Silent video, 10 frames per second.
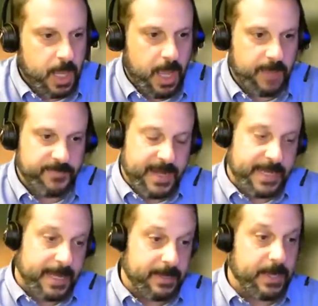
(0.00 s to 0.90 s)
of,
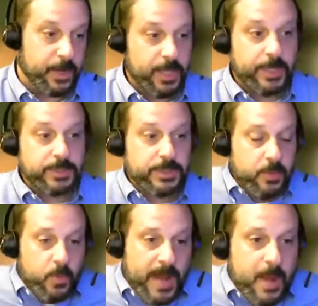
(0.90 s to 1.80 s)
and literally
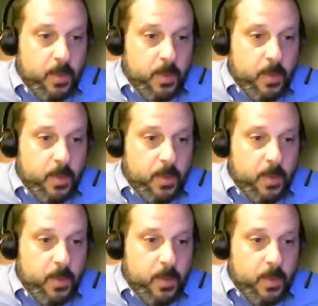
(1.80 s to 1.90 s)
when I